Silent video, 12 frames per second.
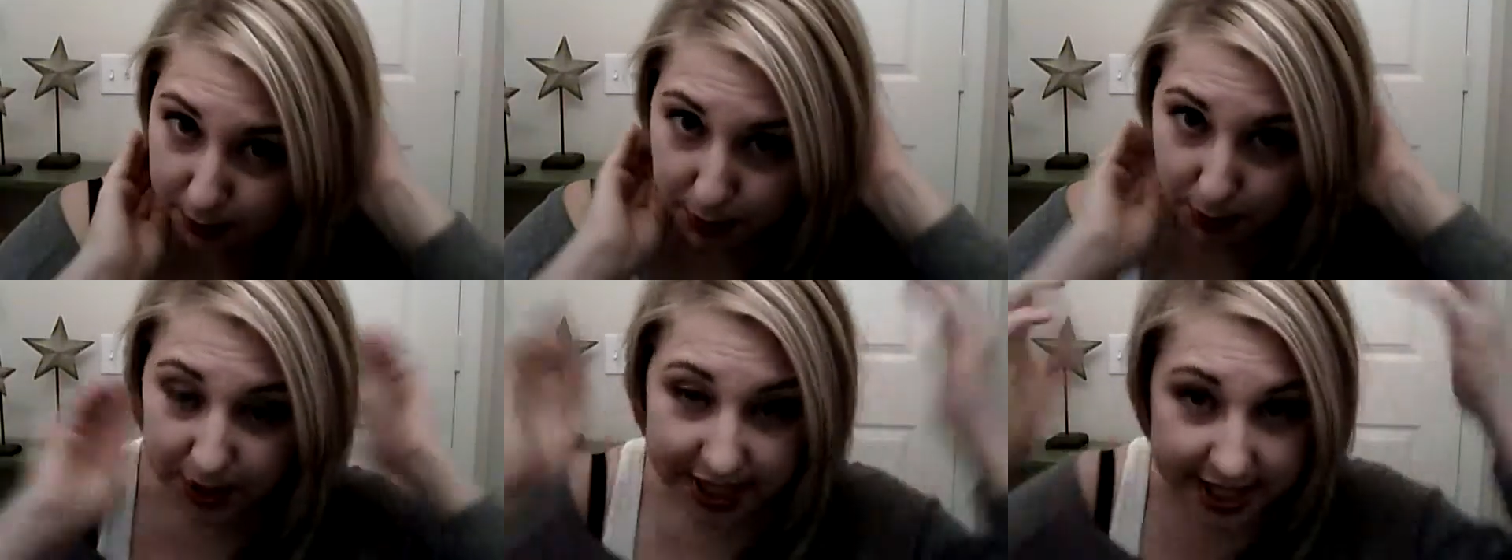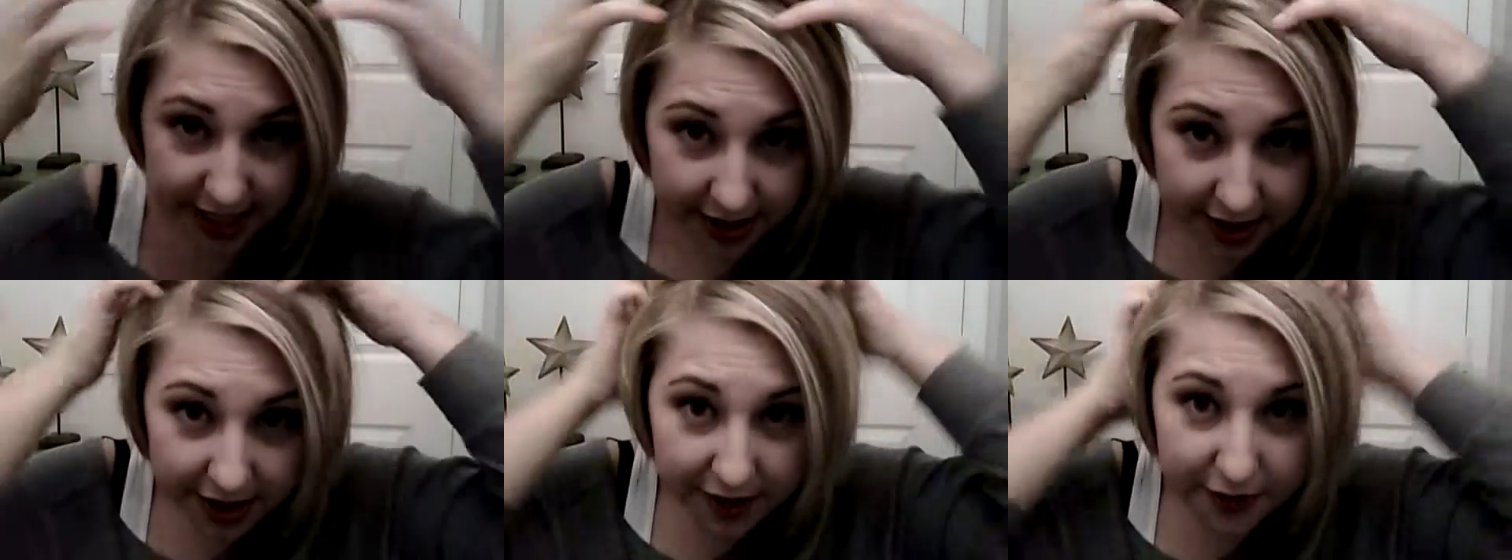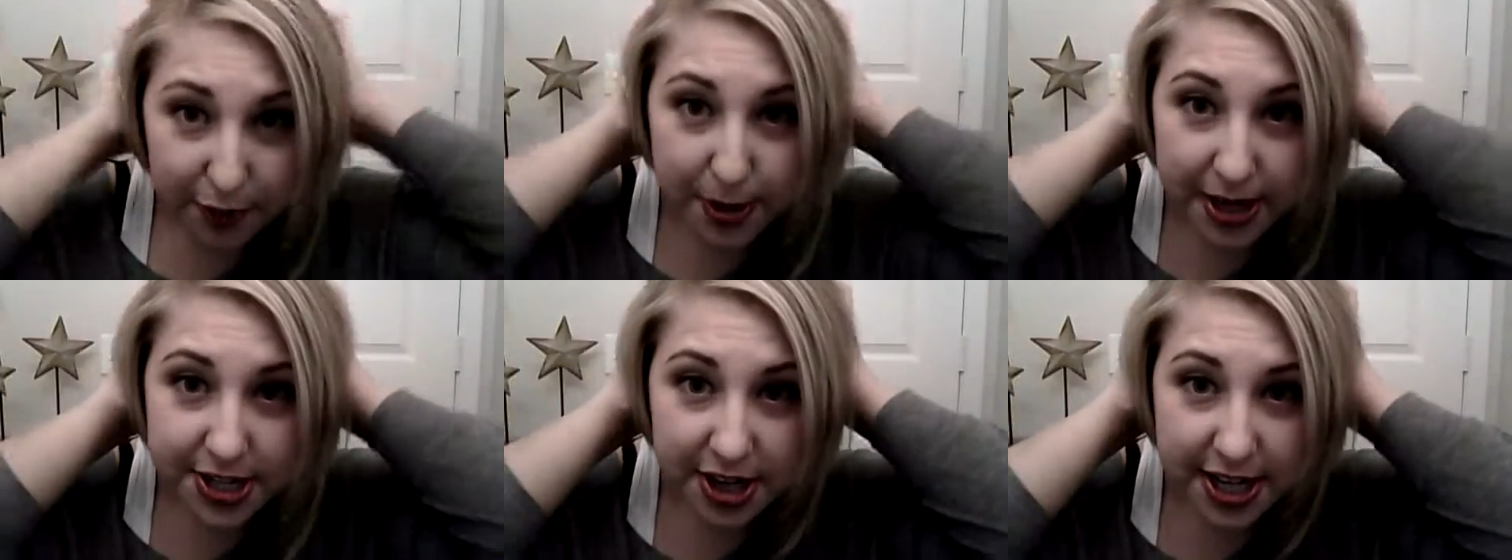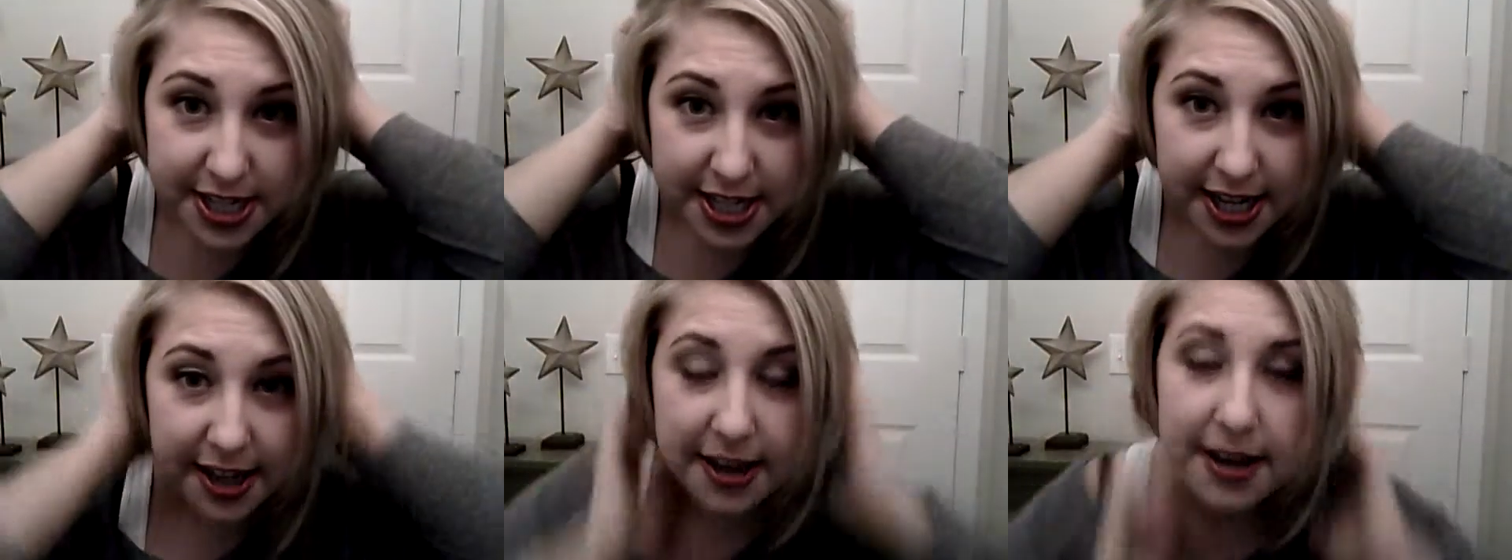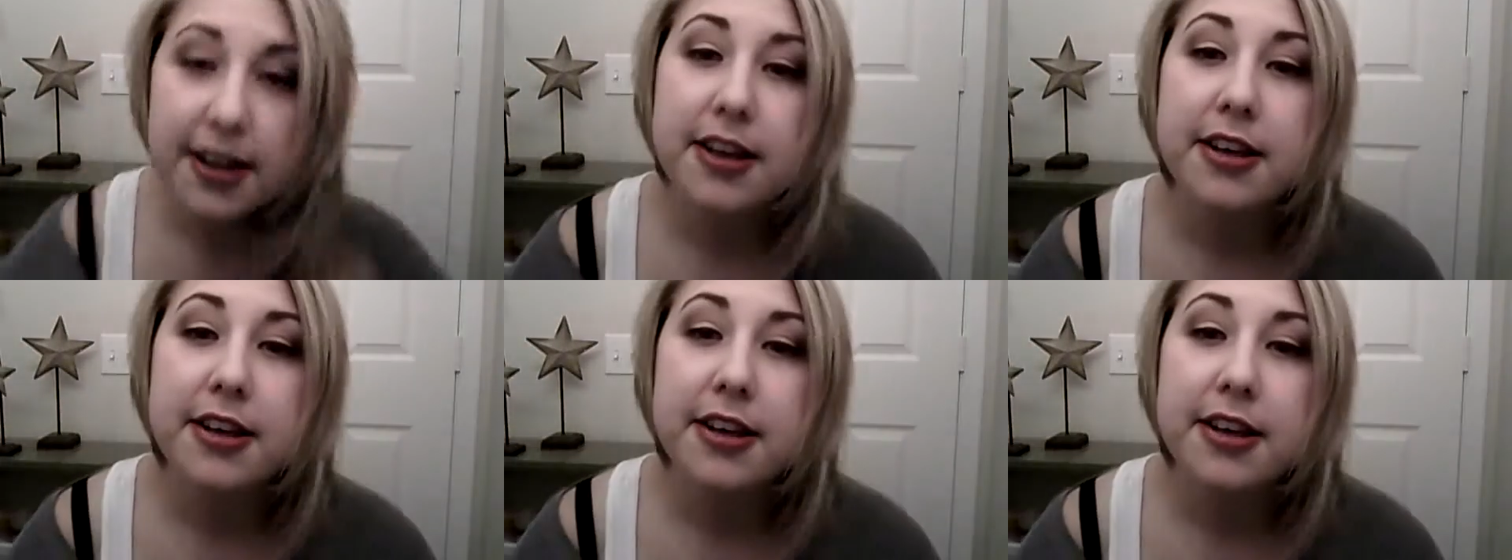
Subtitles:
ponytail that everybody tries to get,